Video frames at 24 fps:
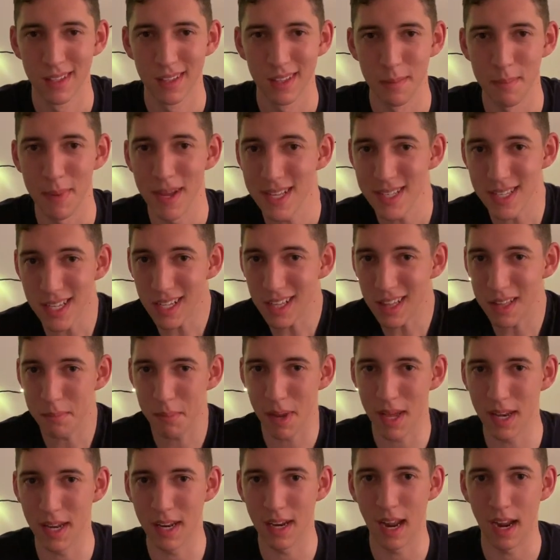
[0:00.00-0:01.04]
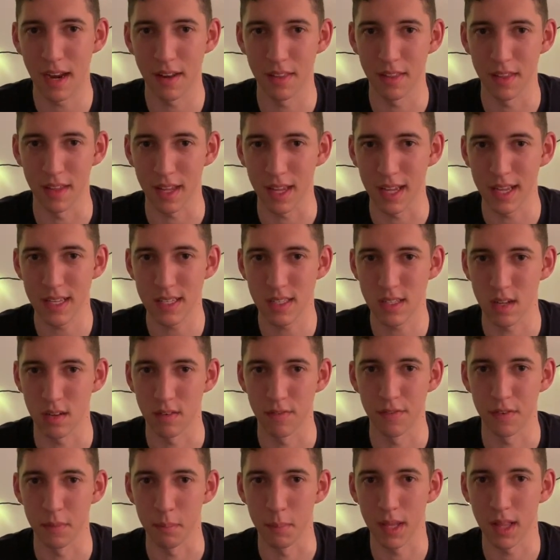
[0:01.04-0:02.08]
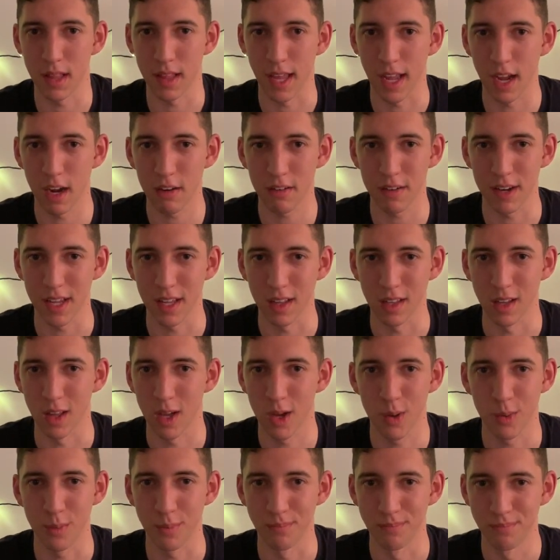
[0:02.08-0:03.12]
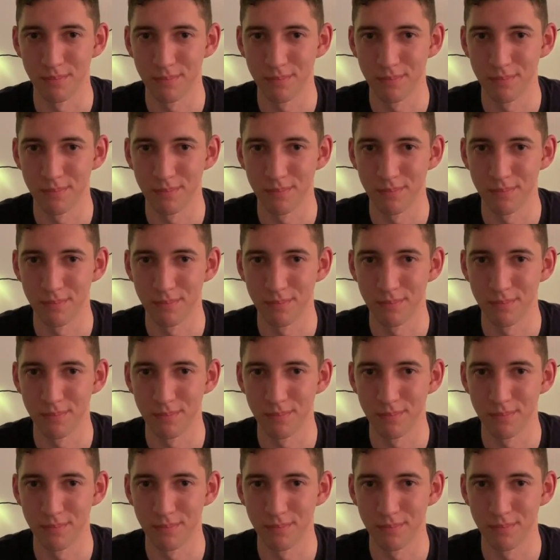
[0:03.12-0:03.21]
they basically made it out of the East on familiarity alone.